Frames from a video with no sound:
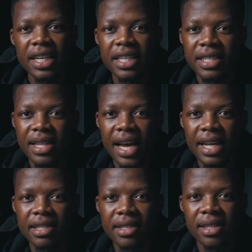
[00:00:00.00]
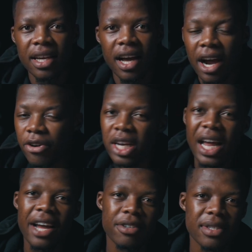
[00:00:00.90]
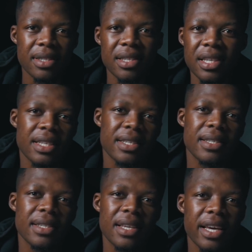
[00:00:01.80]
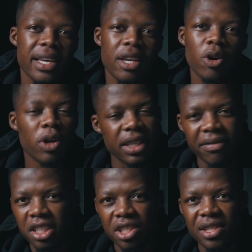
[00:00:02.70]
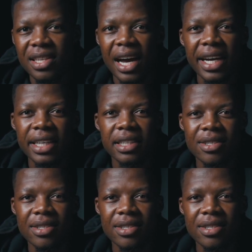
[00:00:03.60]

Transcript: is that Hungry Lions is a lower division side.